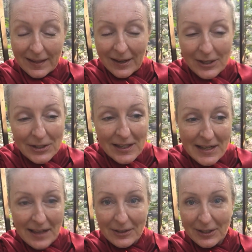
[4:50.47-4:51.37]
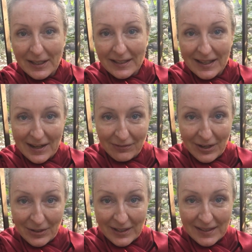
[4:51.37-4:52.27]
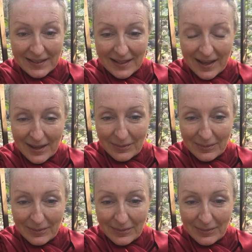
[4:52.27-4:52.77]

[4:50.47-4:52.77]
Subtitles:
Now here's another thing that I've noticed.